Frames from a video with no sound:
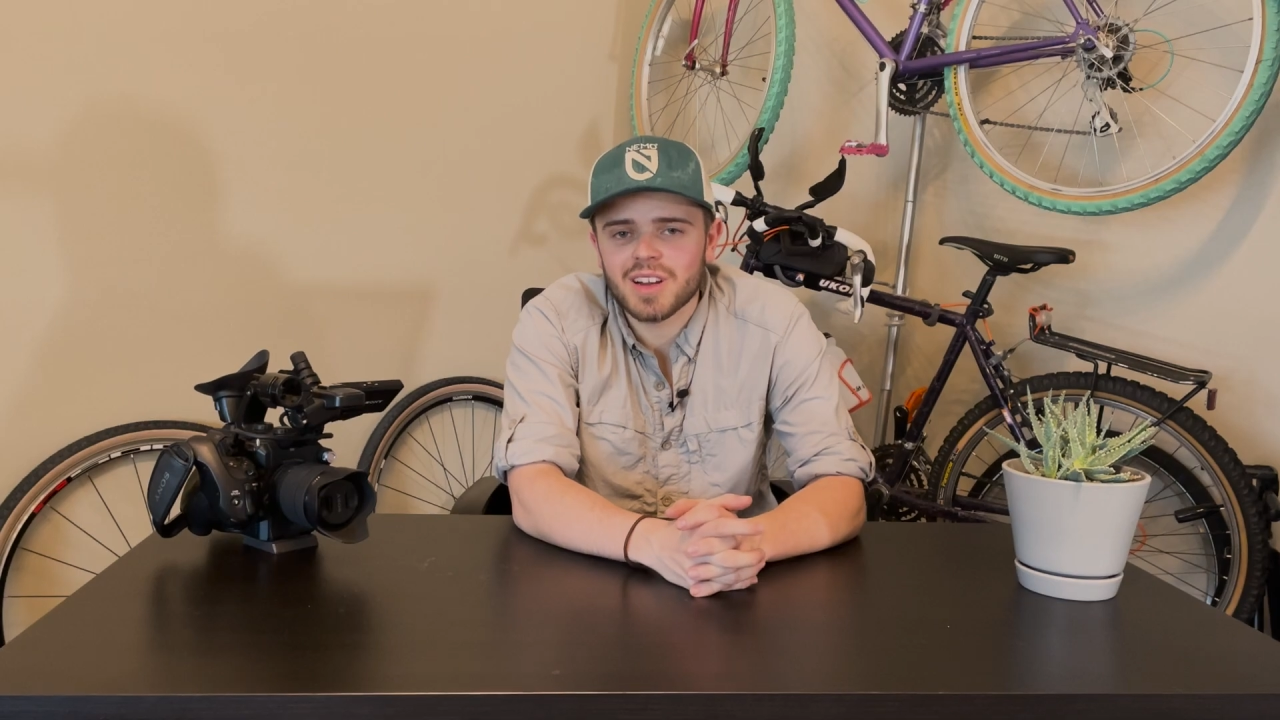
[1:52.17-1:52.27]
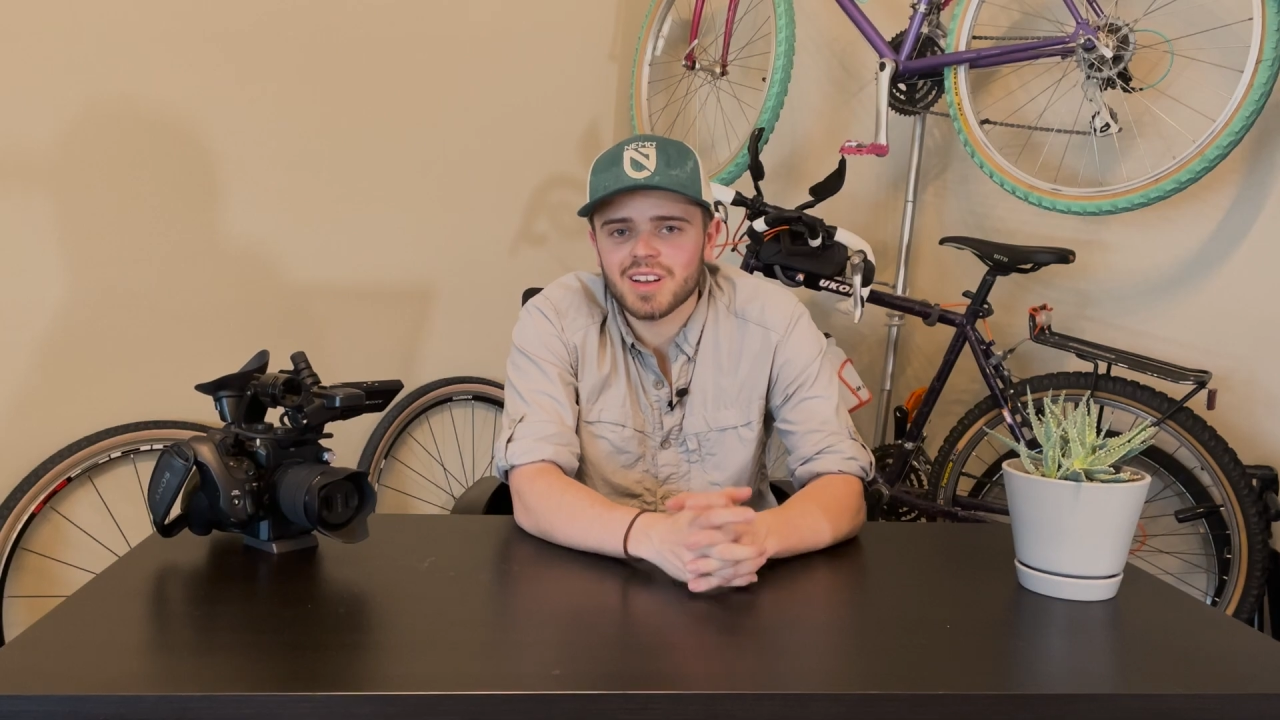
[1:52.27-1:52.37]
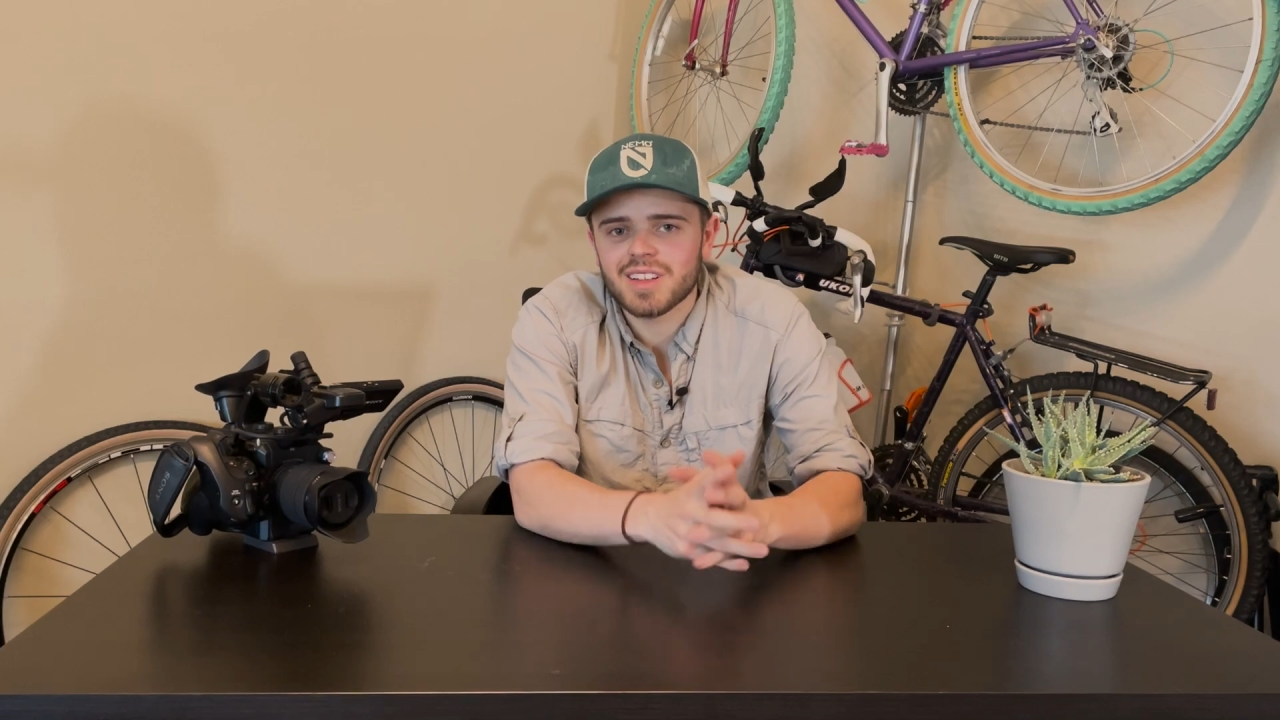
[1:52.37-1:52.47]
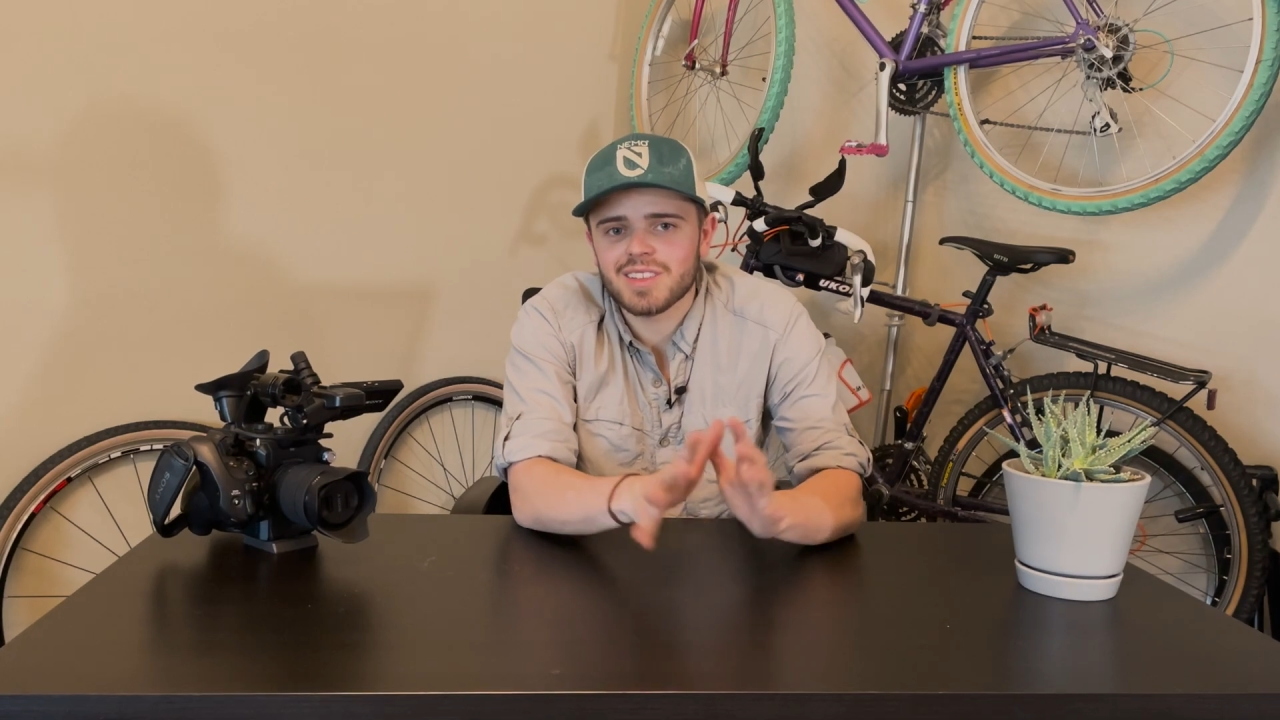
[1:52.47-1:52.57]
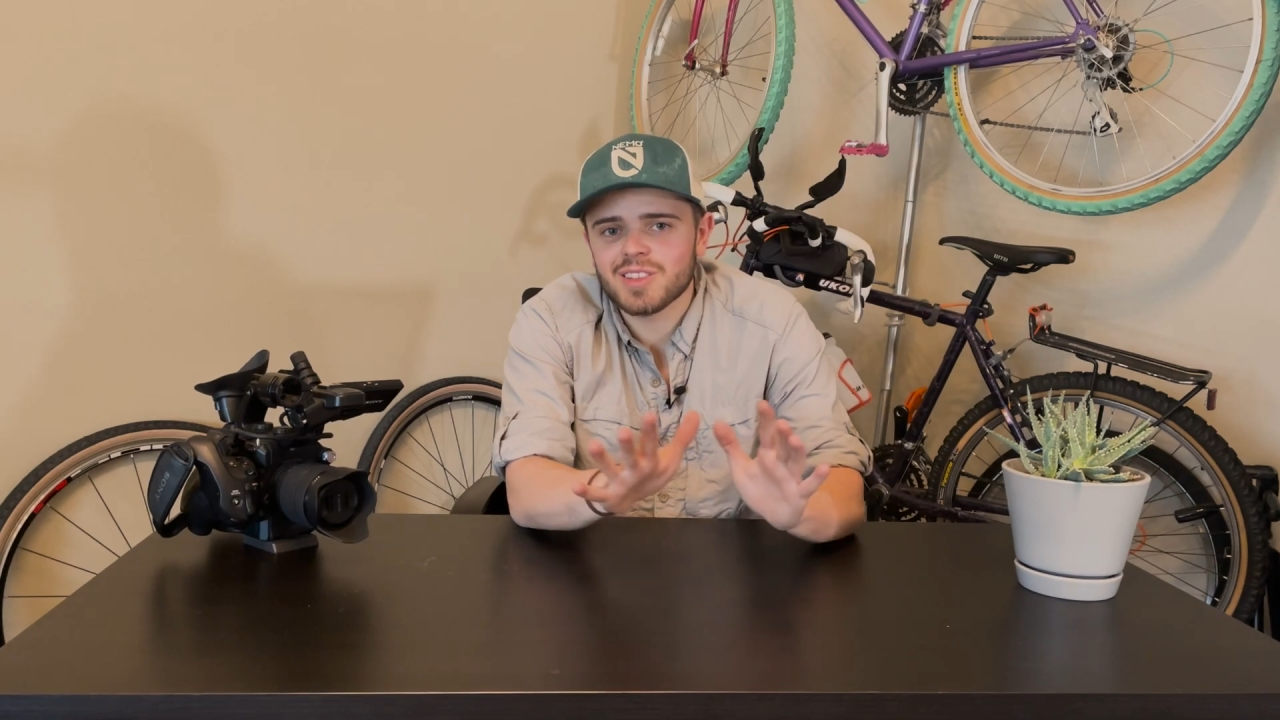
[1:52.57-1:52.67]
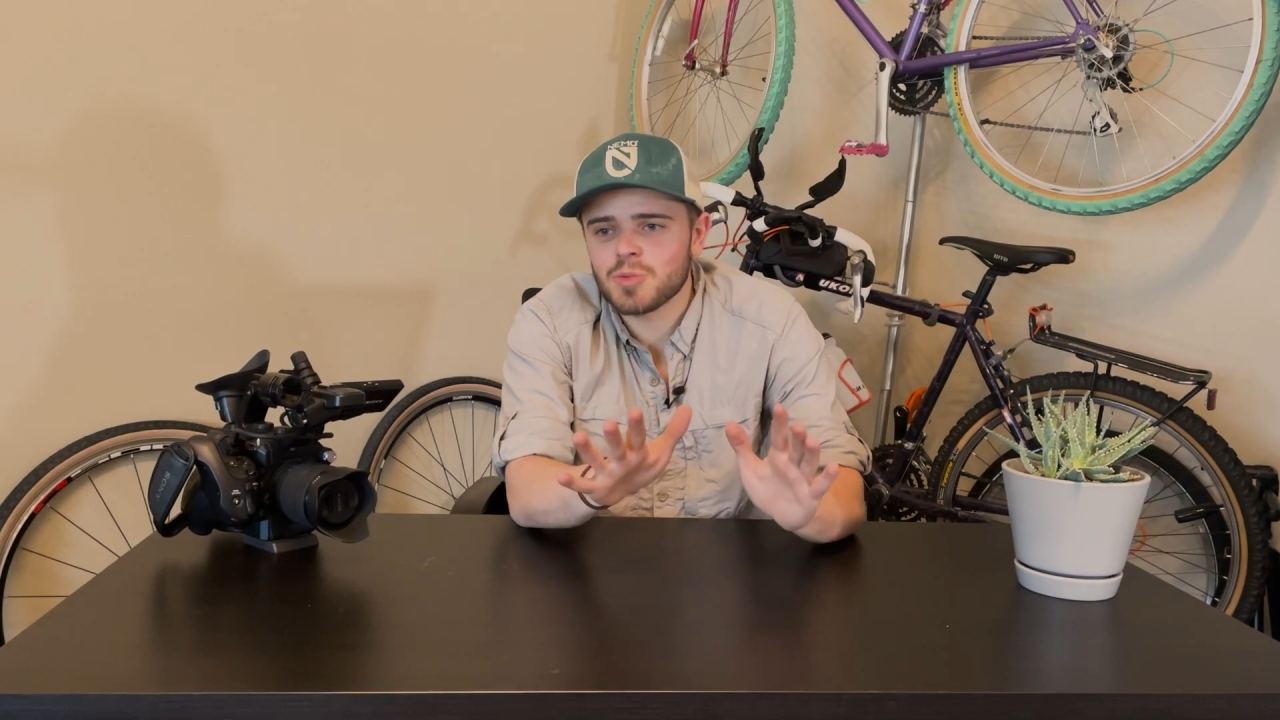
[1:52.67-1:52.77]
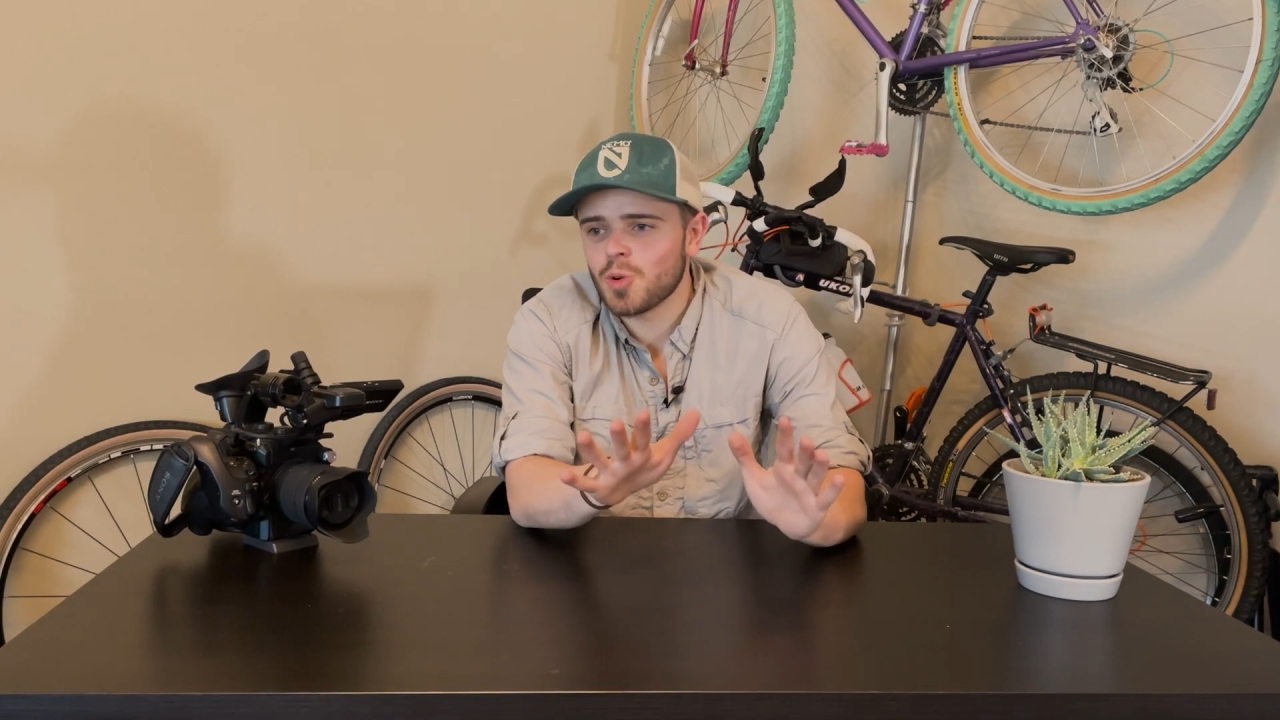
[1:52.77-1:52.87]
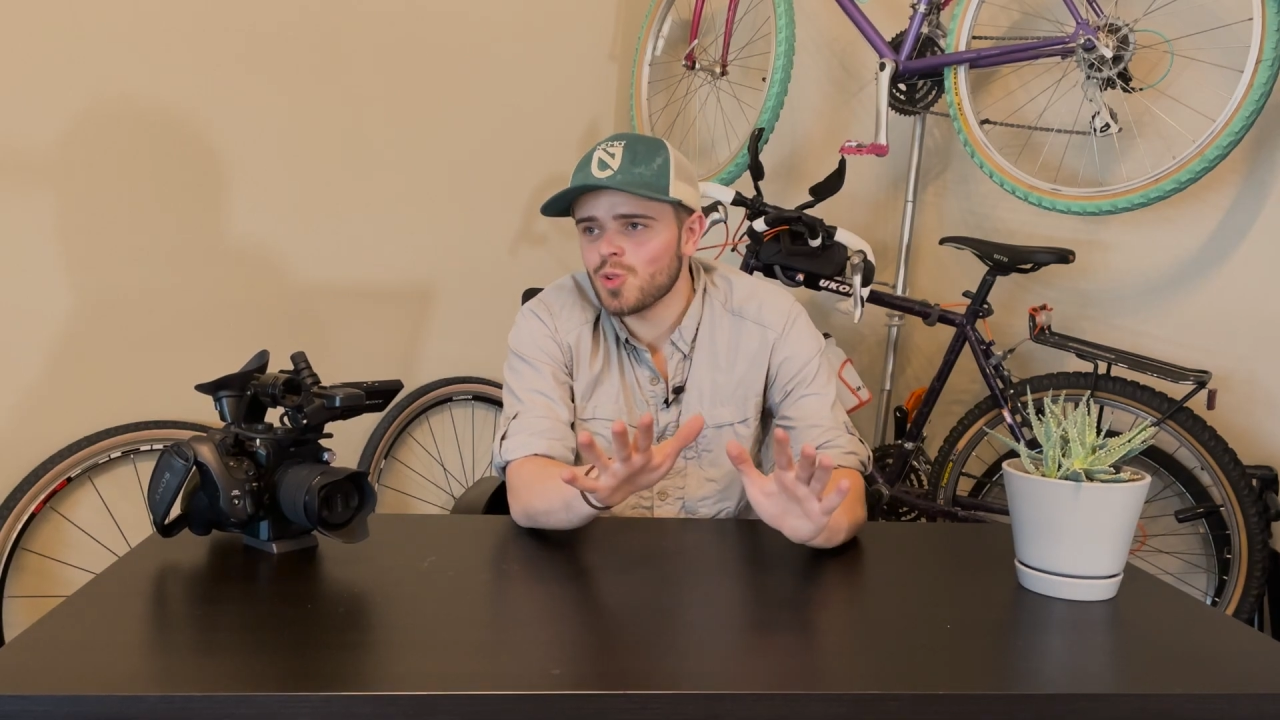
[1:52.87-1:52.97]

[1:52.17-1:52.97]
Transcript: a little more